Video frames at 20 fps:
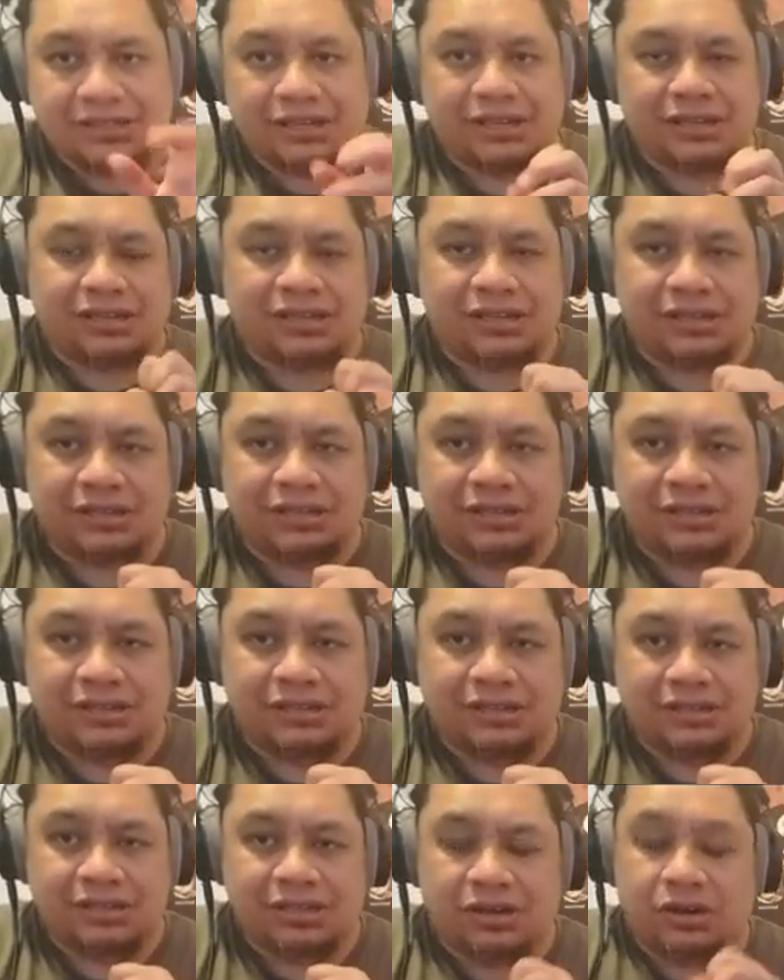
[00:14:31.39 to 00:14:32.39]

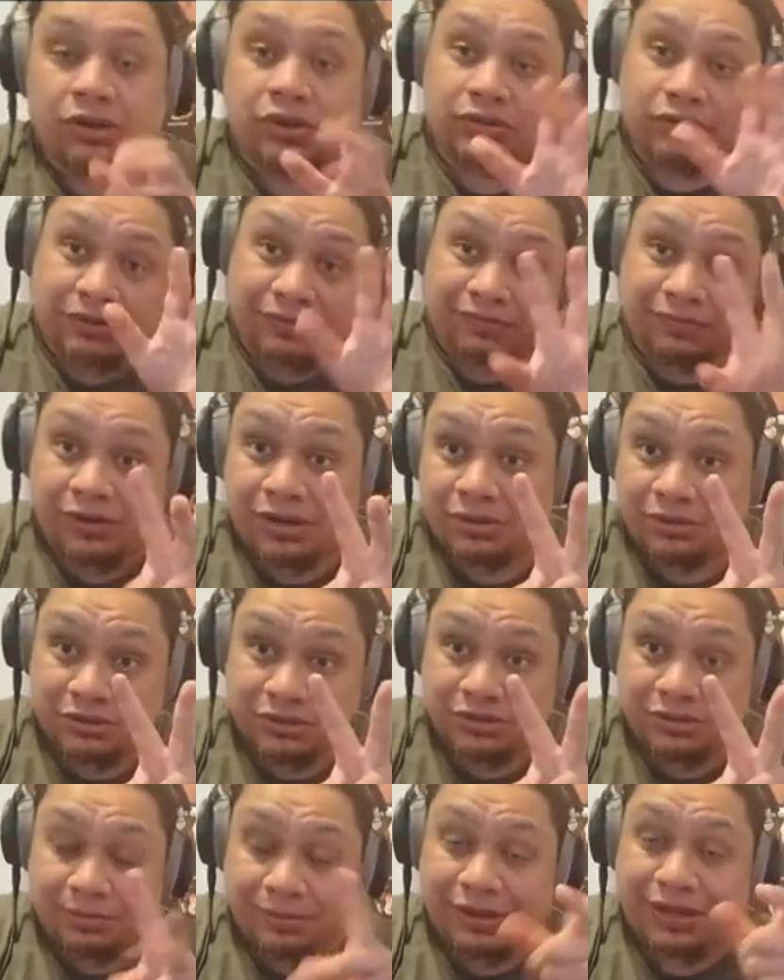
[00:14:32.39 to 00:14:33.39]
the final
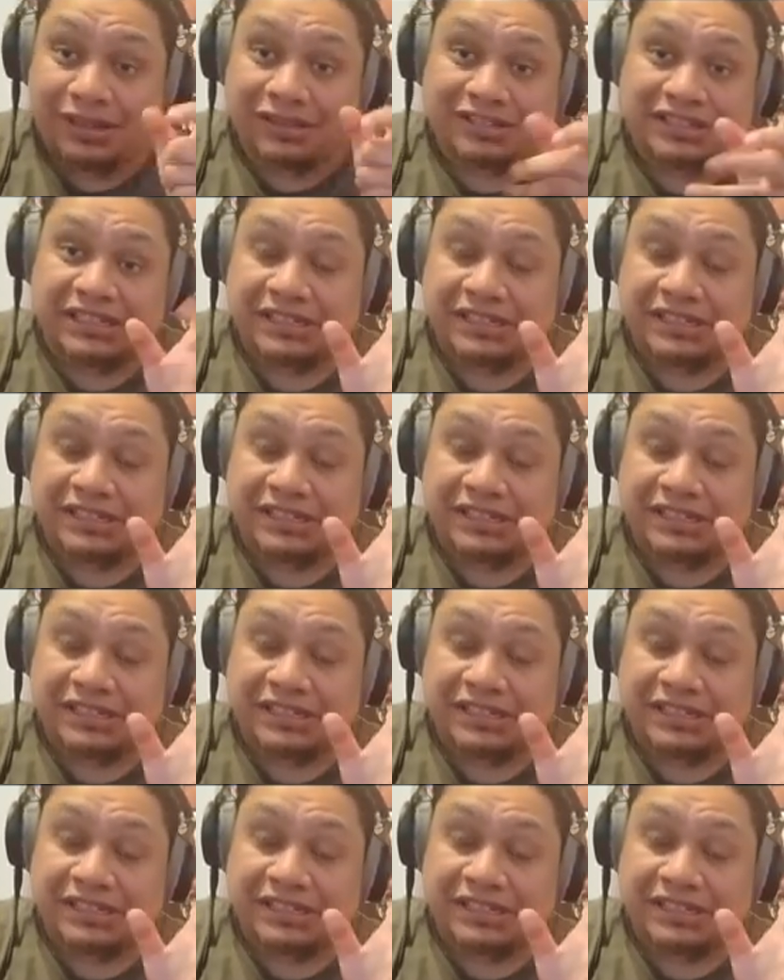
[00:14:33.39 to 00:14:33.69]
2 parts,